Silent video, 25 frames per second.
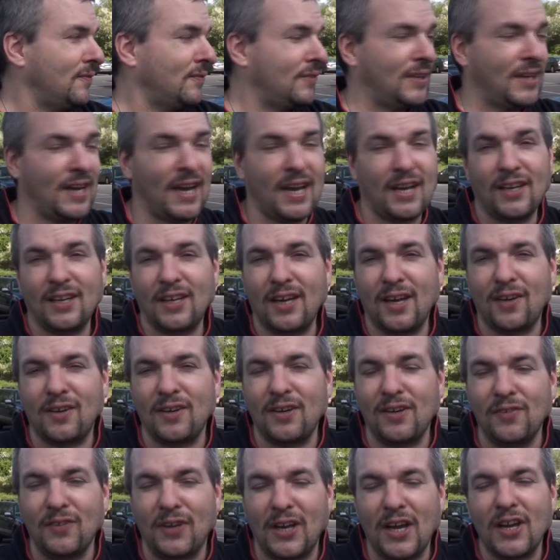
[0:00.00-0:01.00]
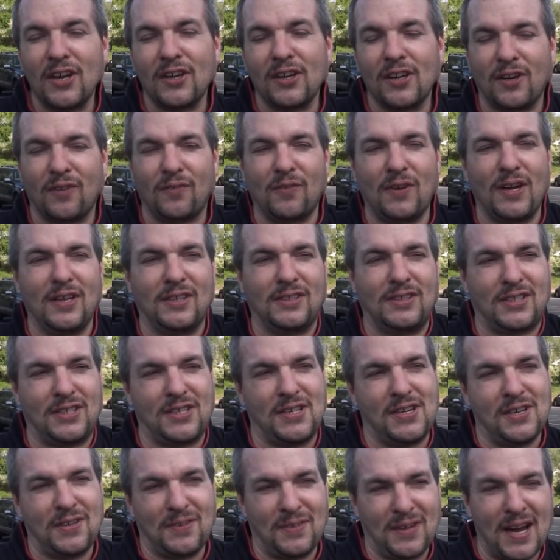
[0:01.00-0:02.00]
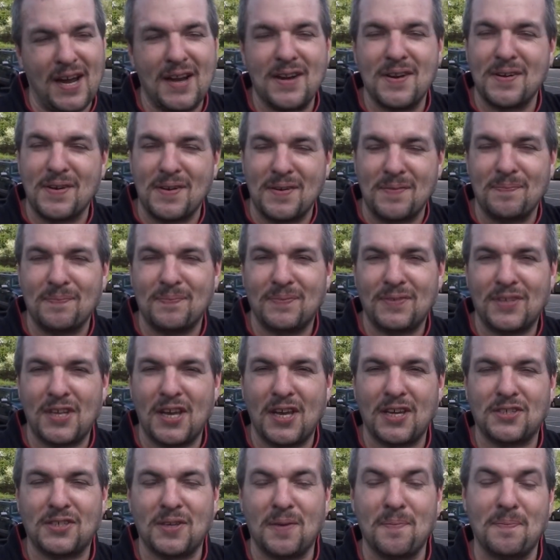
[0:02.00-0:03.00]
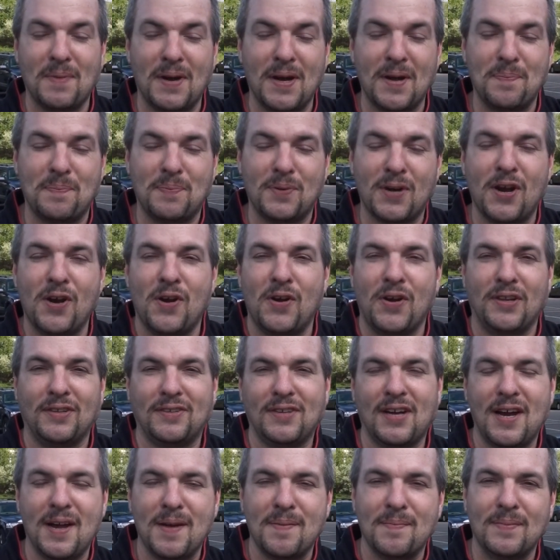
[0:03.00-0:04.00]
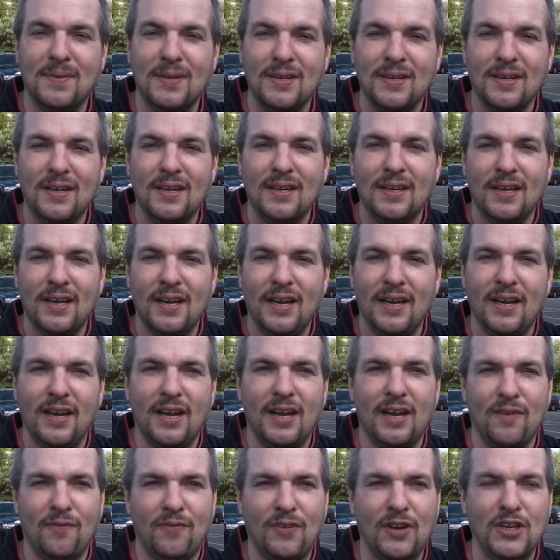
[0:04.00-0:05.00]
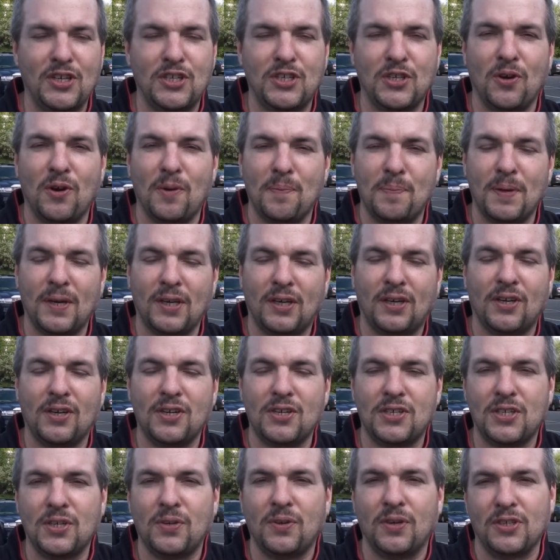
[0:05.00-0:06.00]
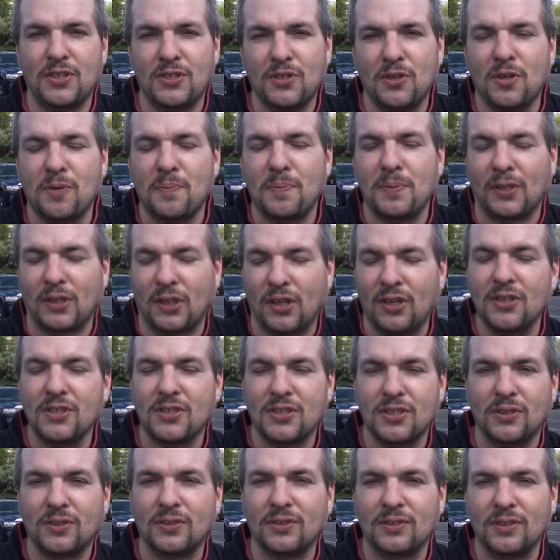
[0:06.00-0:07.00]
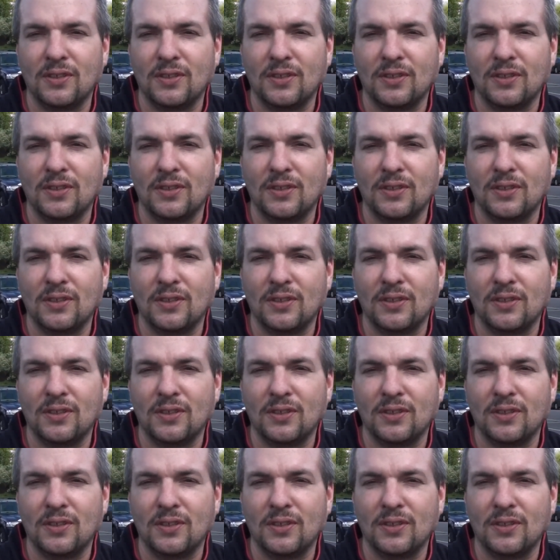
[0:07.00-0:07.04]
Cadillac Ranch kind of takes up my priority time. And then if I show up at a car show, I showed up at a car show.